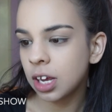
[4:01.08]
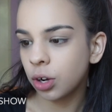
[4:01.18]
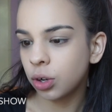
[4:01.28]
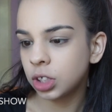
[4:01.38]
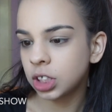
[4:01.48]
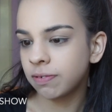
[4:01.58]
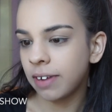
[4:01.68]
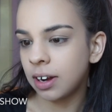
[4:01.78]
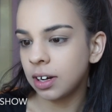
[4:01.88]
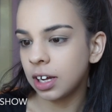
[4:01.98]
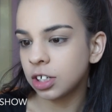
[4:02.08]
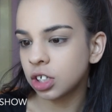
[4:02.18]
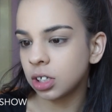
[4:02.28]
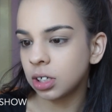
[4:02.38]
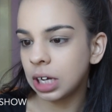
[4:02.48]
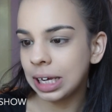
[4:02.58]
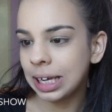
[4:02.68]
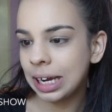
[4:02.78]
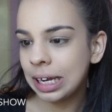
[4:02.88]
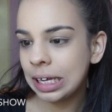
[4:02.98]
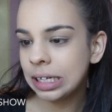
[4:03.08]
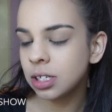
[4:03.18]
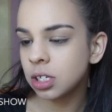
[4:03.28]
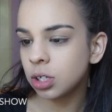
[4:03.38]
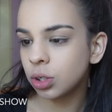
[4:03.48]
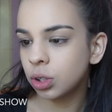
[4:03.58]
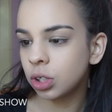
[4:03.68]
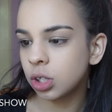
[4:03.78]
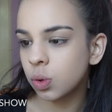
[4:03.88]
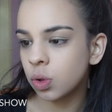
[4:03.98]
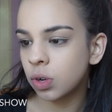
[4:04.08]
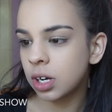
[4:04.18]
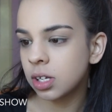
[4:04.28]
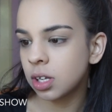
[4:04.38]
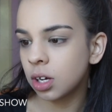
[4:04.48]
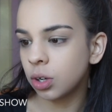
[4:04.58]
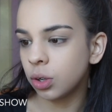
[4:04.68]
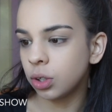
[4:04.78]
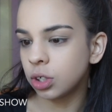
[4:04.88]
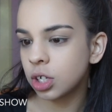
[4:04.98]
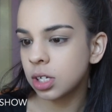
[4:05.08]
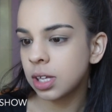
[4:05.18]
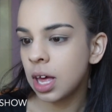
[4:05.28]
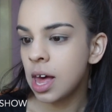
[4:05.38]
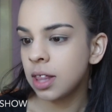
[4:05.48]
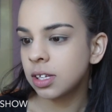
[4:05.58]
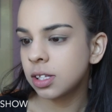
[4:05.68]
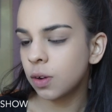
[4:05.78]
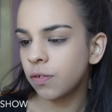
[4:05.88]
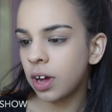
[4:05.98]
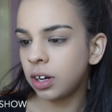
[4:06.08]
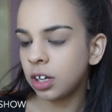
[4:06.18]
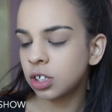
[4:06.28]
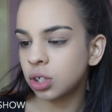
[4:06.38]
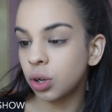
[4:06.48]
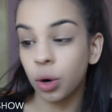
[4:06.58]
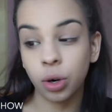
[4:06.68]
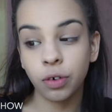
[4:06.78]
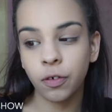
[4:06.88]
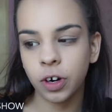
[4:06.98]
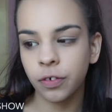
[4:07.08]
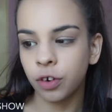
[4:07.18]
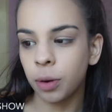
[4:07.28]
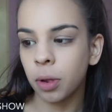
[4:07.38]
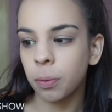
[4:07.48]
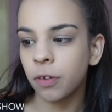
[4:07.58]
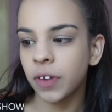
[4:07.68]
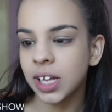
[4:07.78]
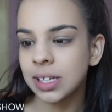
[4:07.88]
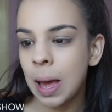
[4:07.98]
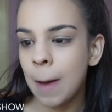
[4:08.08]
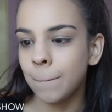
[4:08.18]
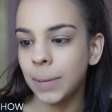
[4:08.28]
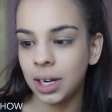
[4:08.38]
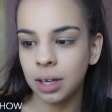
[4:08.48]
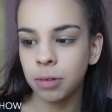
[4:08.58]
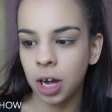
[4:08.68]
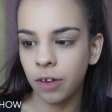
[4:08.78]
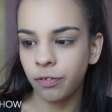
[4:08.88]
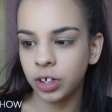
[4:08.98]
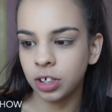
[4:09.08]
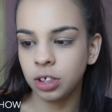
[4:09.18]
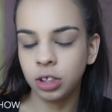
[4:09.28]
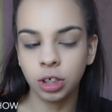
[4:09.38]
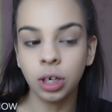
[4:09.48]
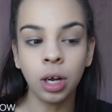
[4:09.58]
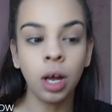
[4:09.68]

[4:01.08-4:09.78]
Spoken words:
Set Gorgeous Foundation. Get insta gorgeous with Ready Set Gorgeous. This liquid foundation oil-free formula provides medium coverage.